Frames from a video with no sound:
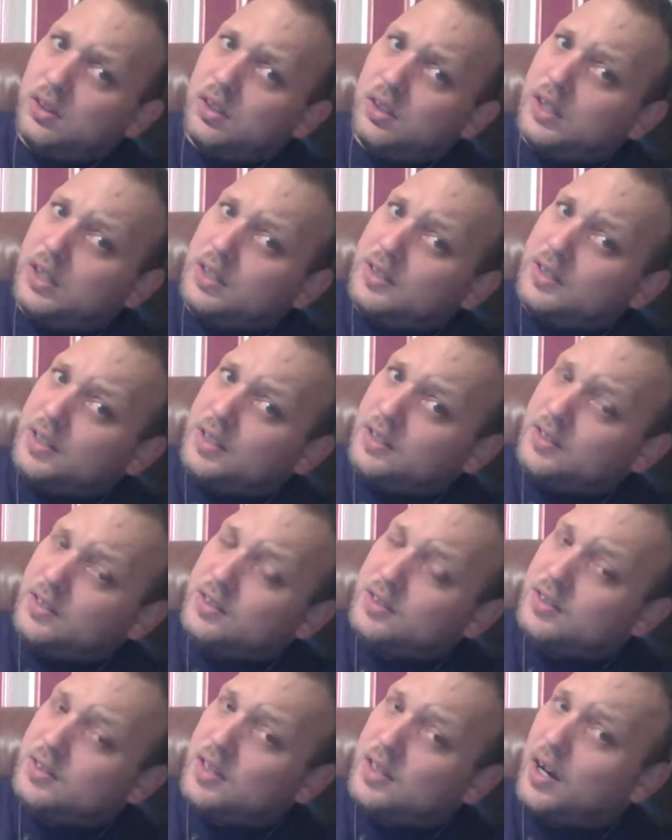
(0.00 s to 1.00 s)
it
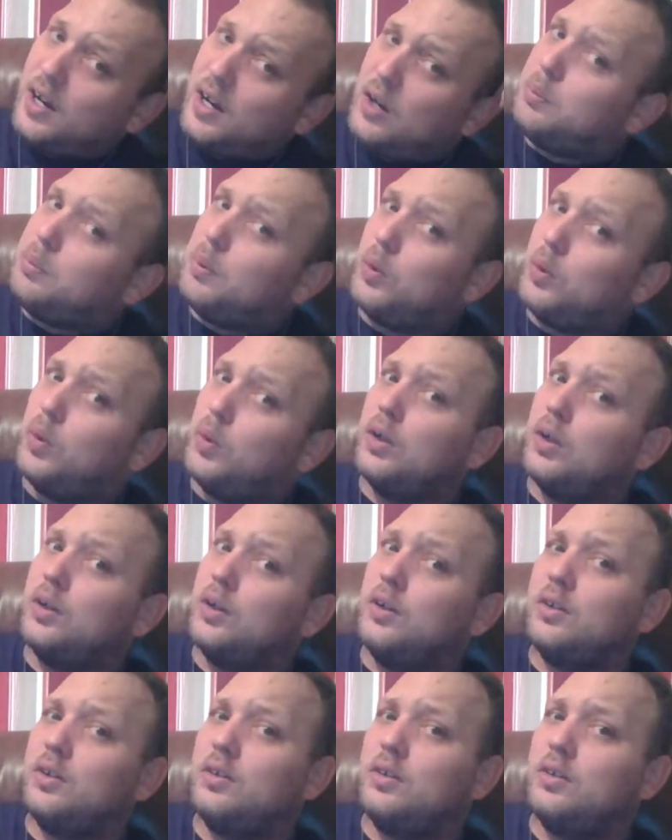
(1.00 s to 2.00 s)
doesn't help
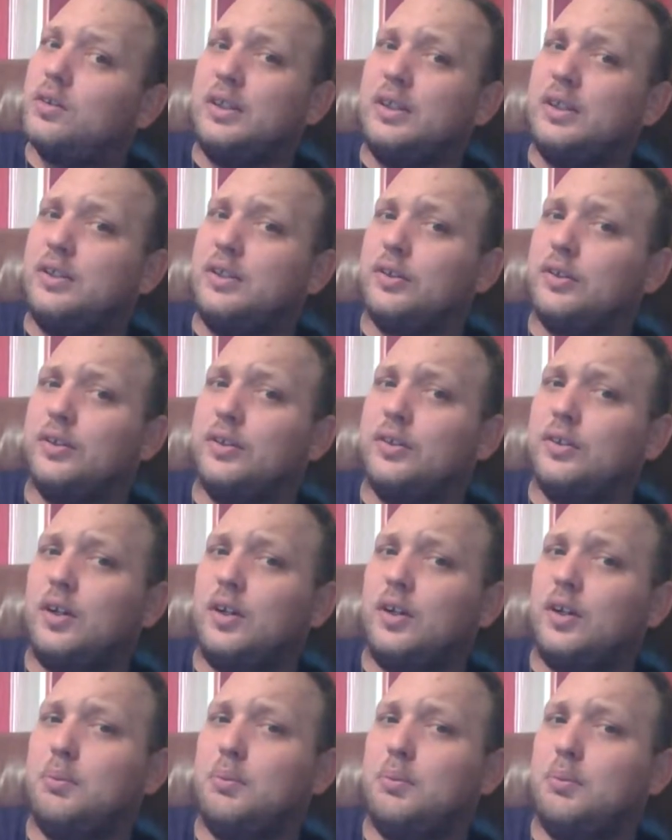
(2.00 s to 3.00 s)
or hinder
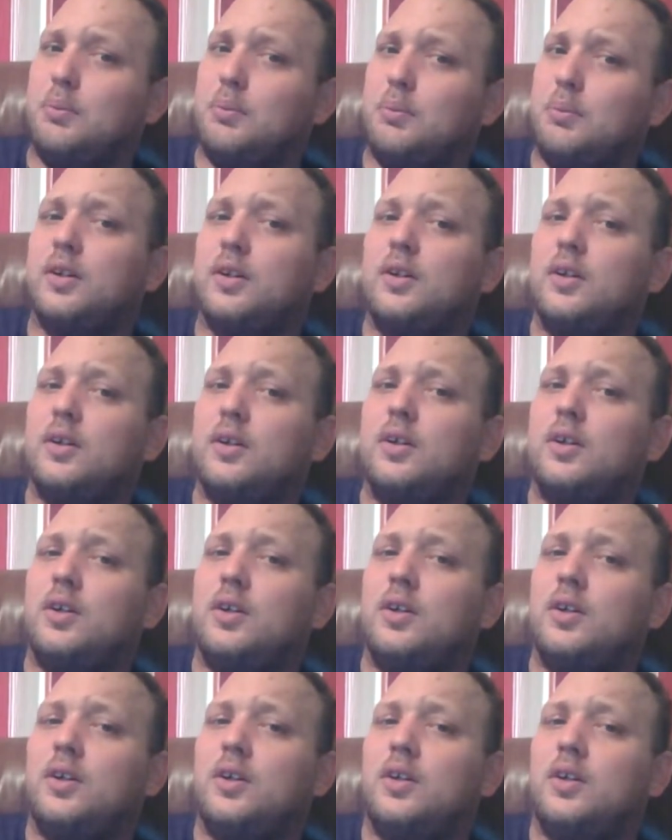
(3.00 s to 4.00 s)
a bug
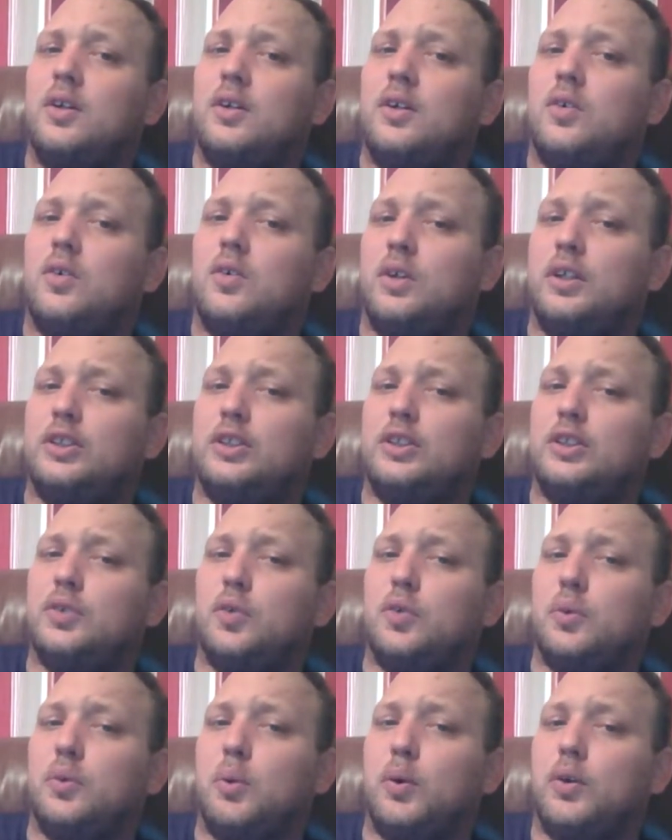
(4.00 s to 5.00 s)
or an issue
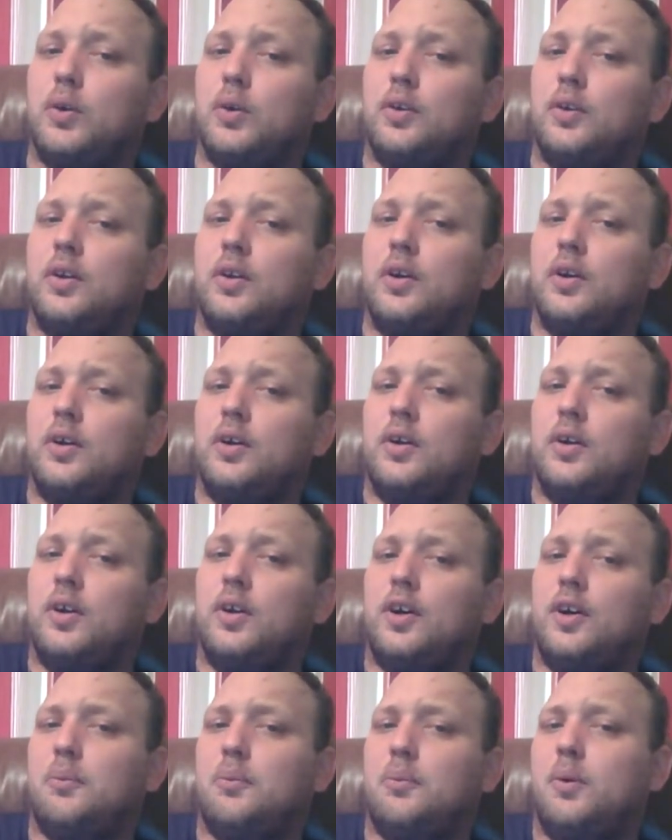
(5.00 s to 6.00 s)
report
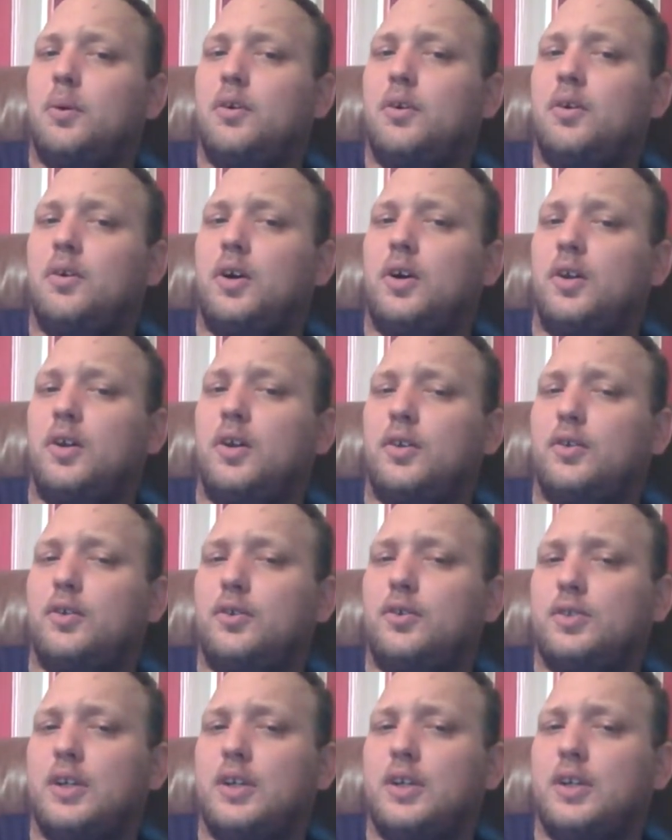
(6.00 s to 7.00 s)
um, on
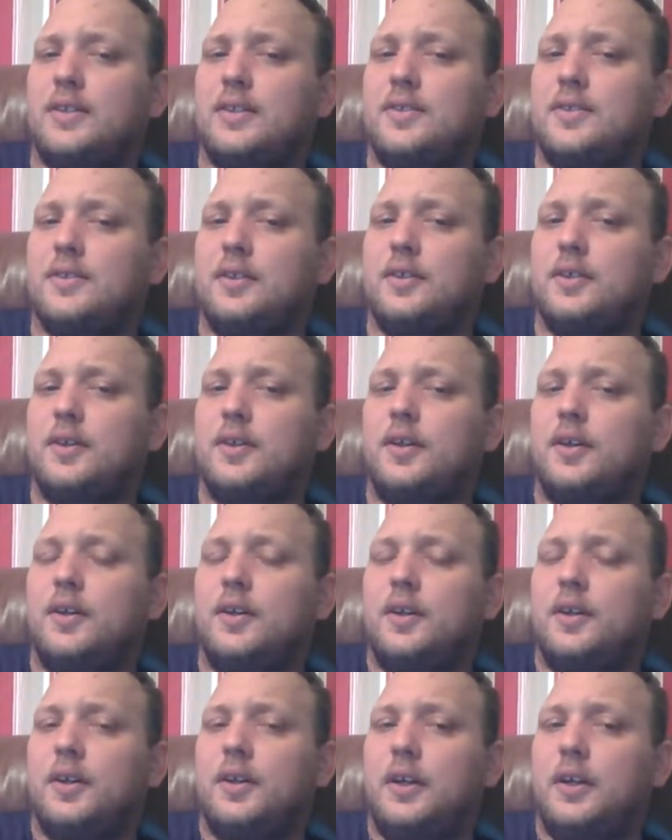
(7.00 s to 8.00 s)
those sites.
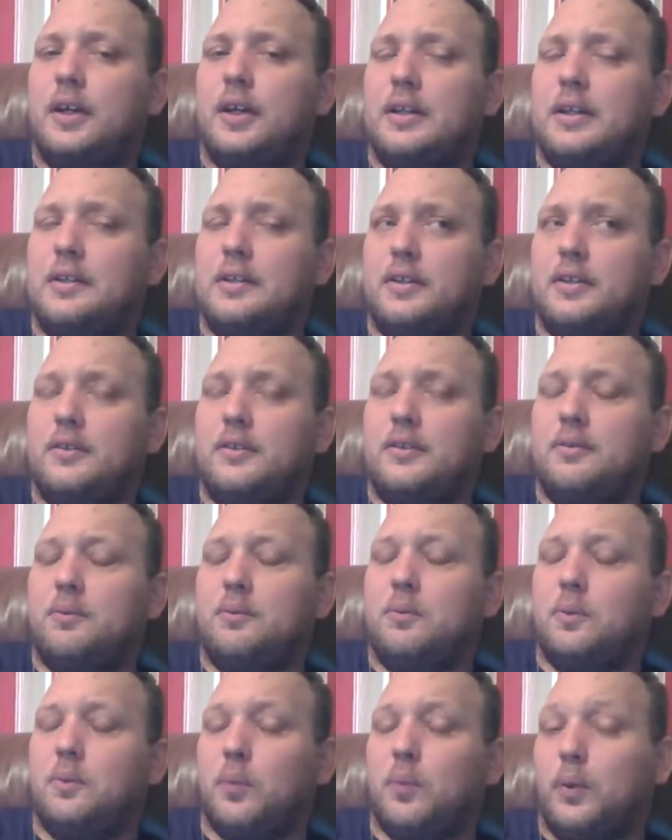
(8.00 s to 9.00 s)
It
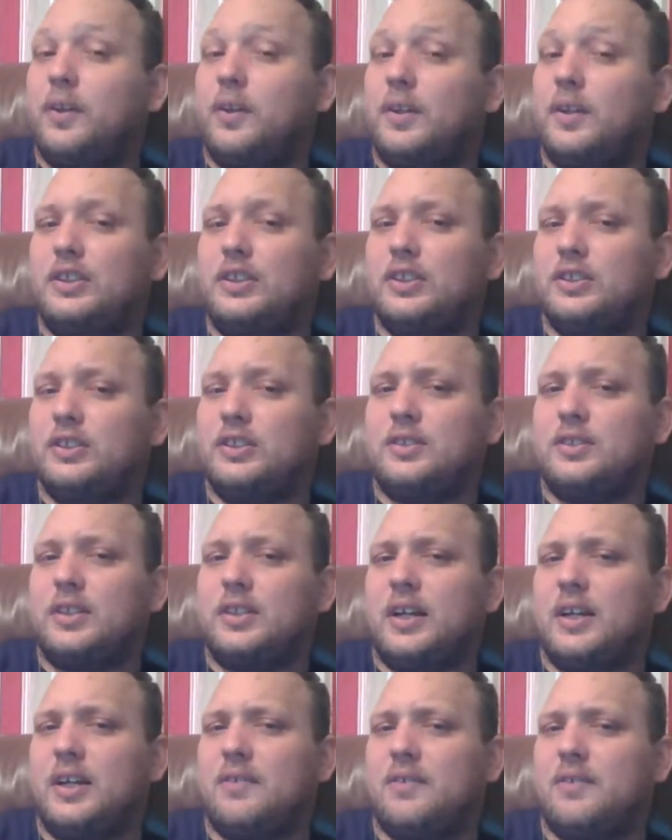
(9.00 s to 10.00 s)
really just
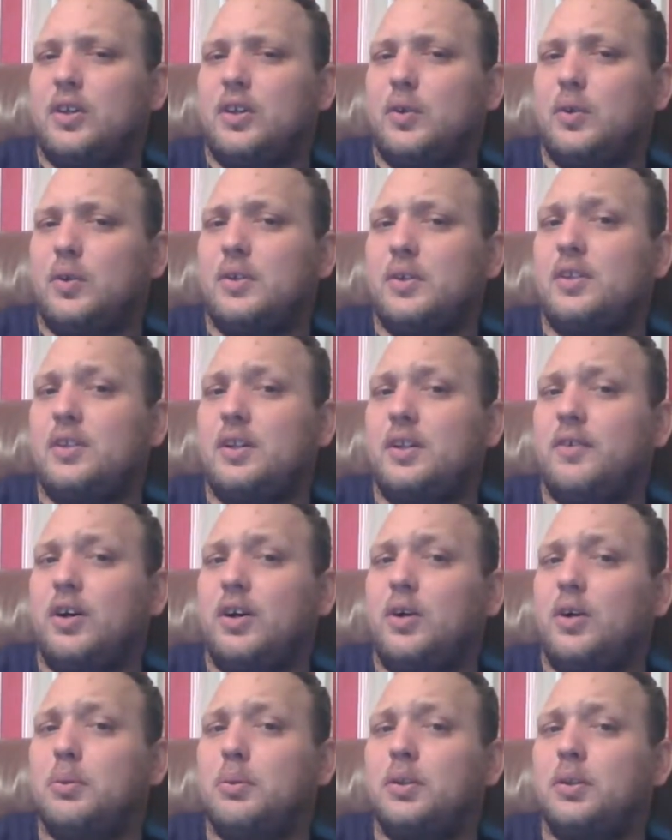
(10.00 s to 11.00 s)
kind of annoys the
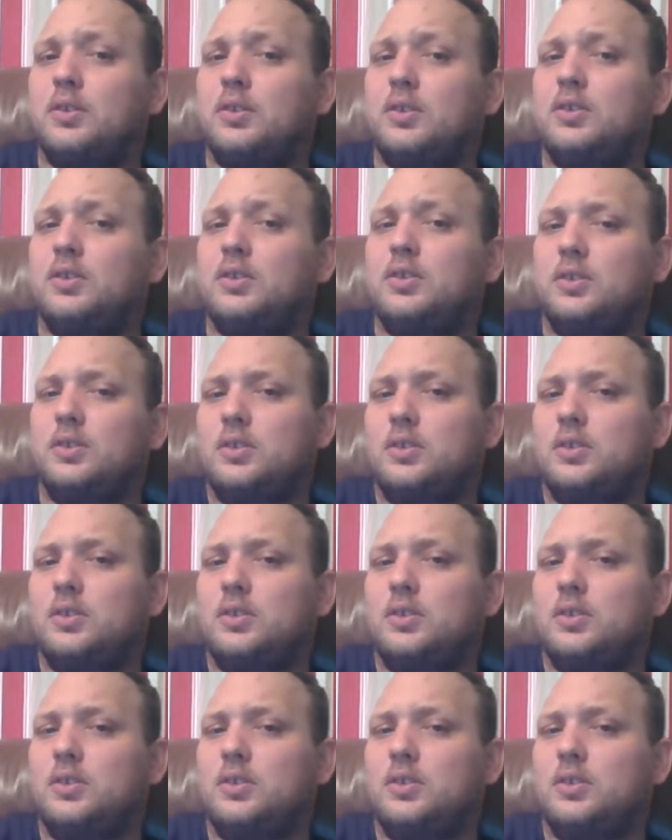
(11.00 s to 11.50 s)
developers,